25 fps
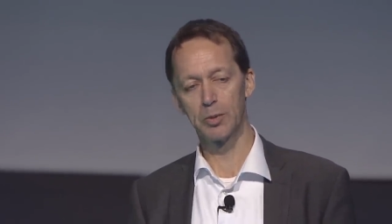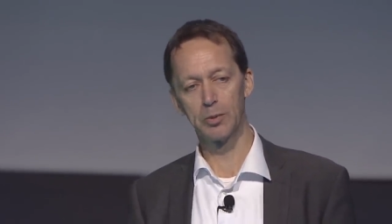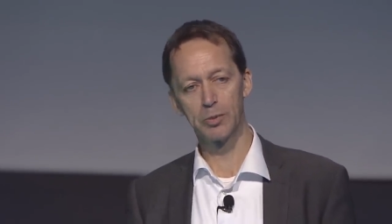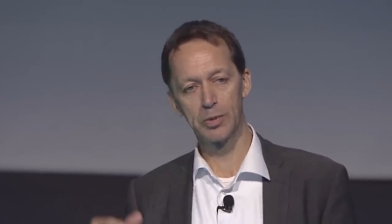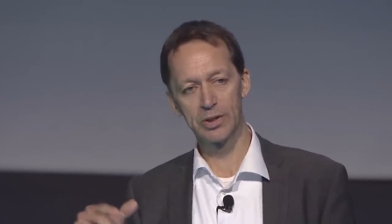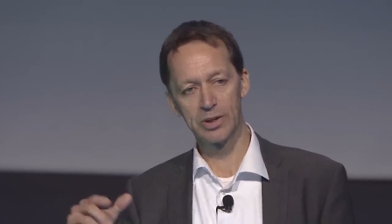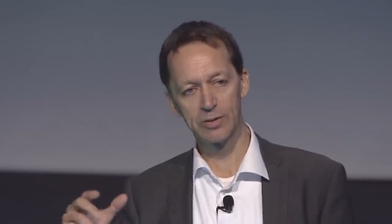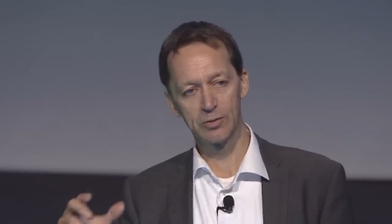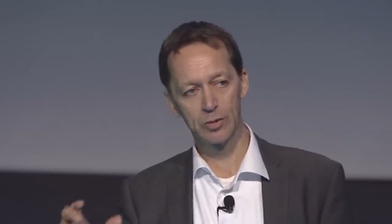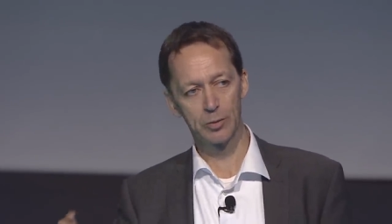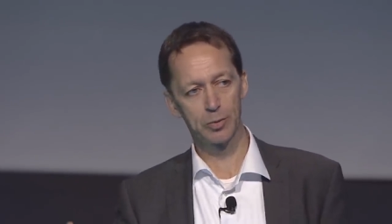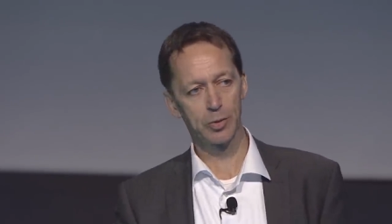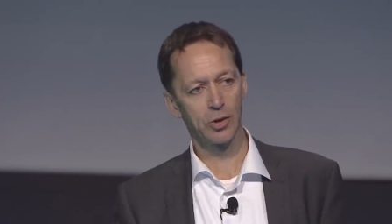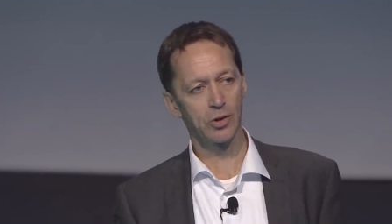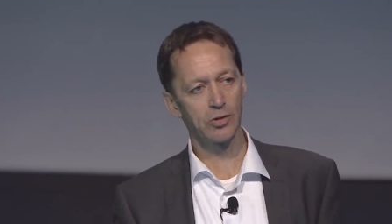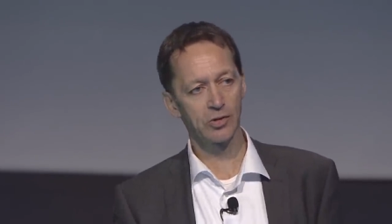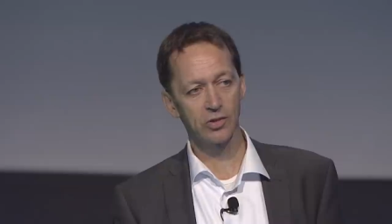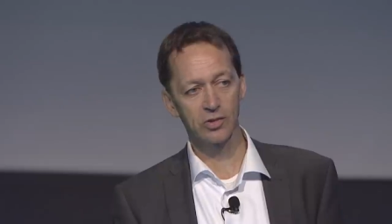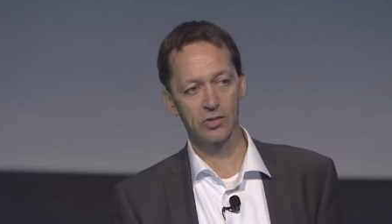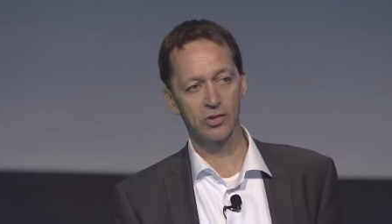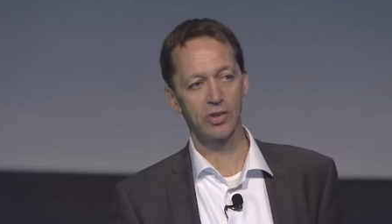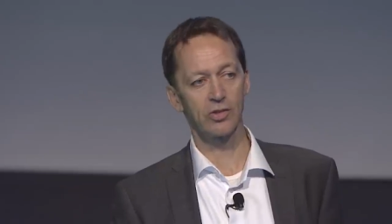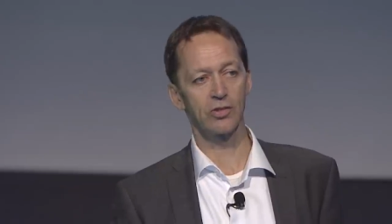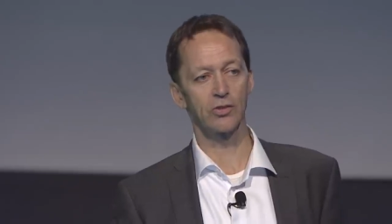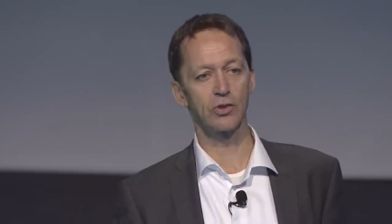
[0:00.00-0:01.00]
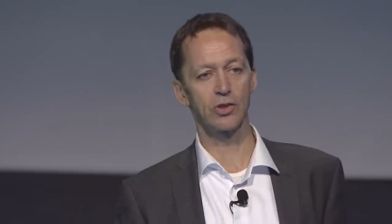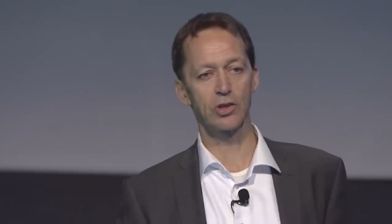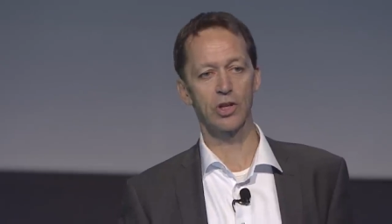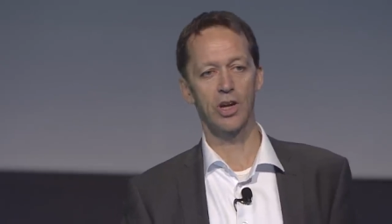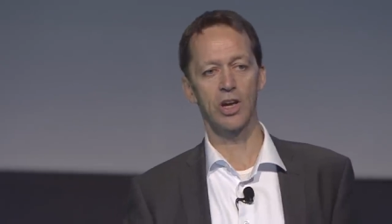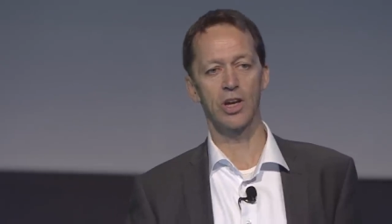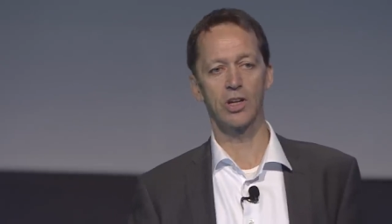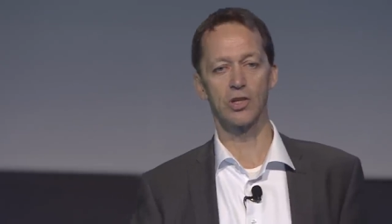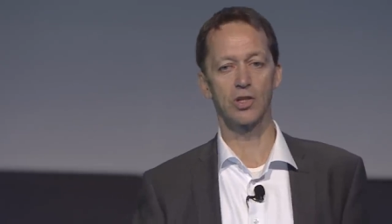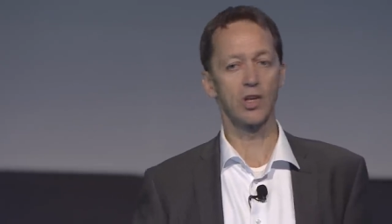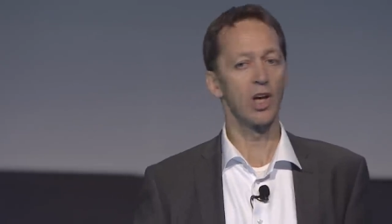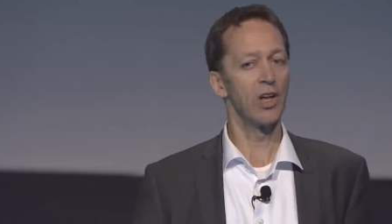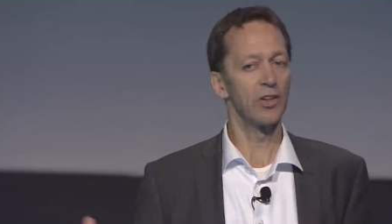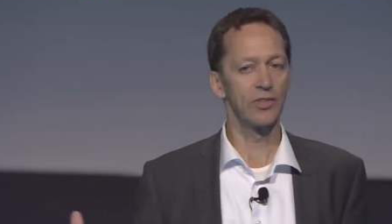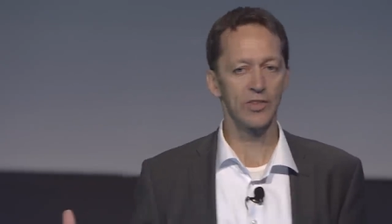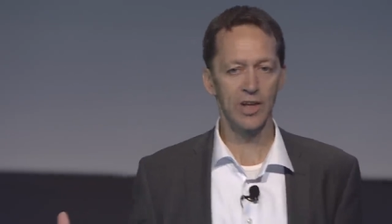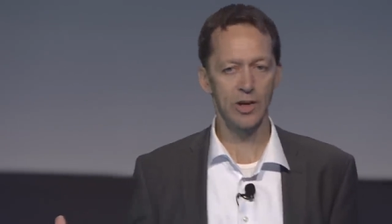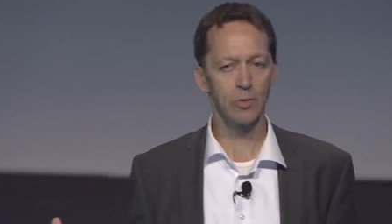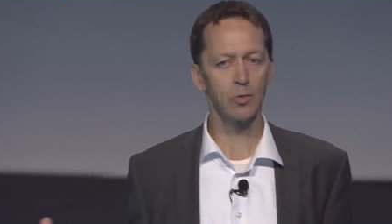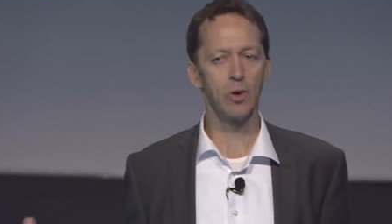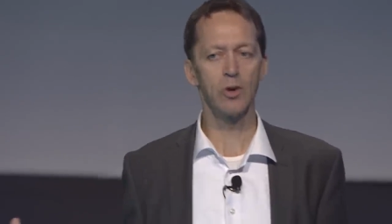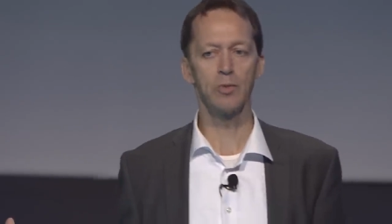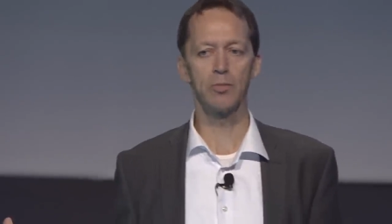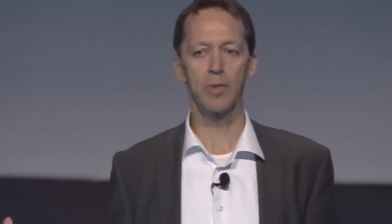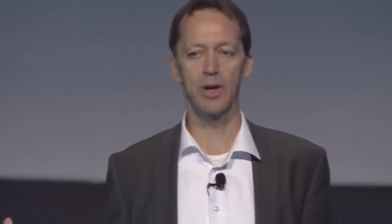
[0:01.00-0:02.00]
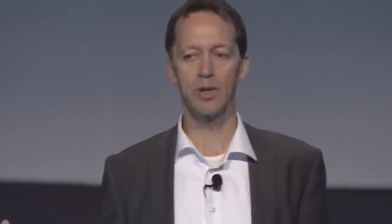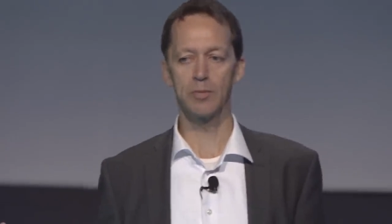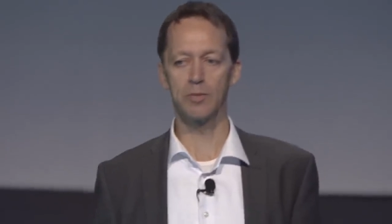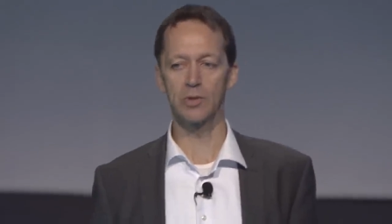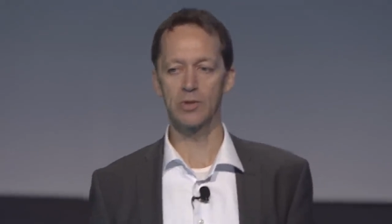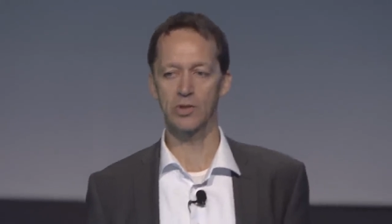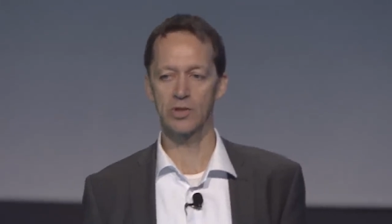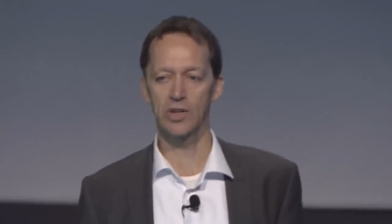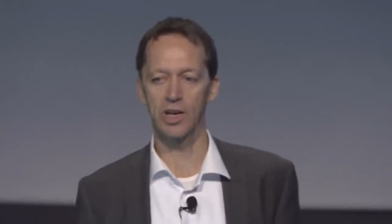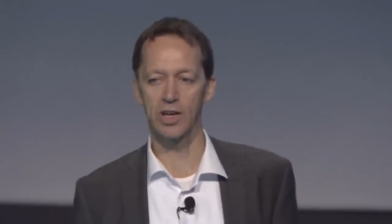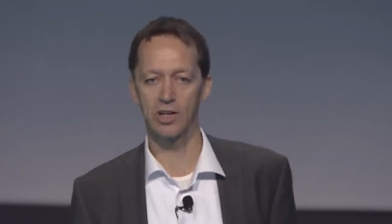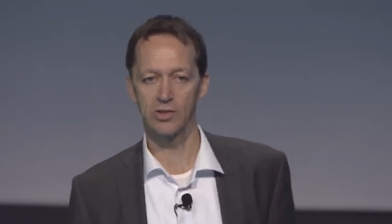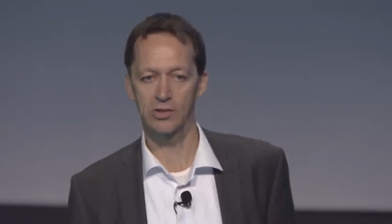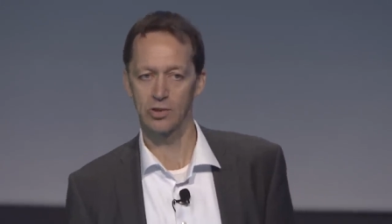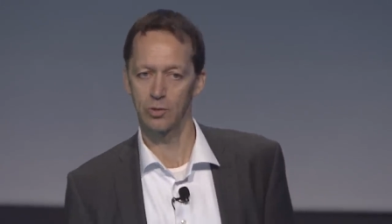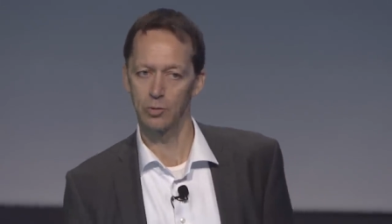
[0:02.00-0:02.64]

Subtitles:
But if the process doesn't change, they won't make mistakes.